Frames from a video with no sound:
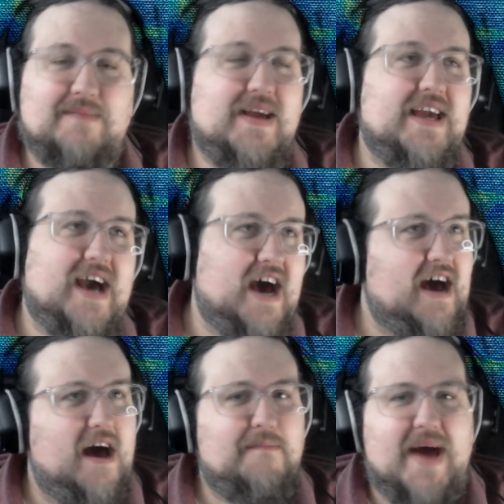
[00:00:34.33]
me
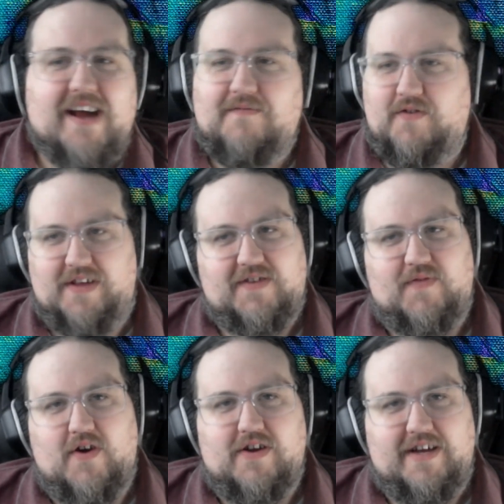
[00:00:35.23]
unpack a few things
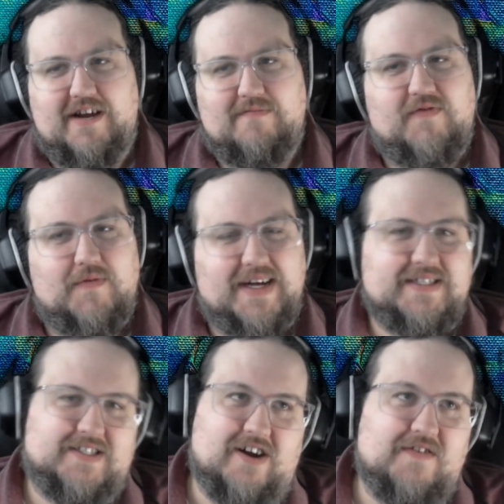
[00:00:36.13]
for you here before we get
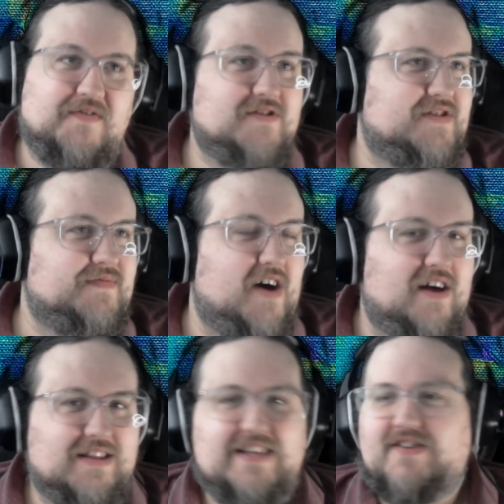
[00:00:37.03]
started. First of all, let's